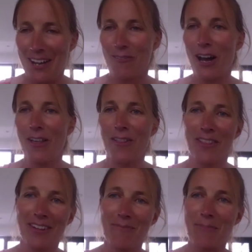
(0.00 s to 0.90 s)
rather
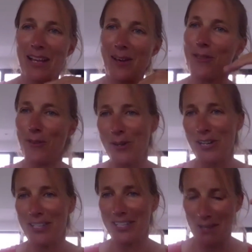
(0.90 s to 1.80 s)
than being thrown
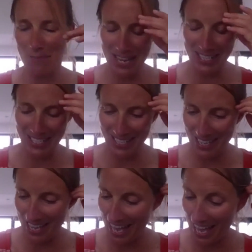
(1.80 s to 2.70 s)
in at the deep end
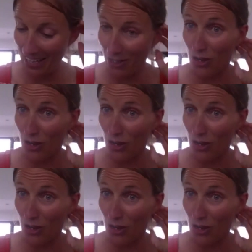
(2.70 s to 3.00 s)
and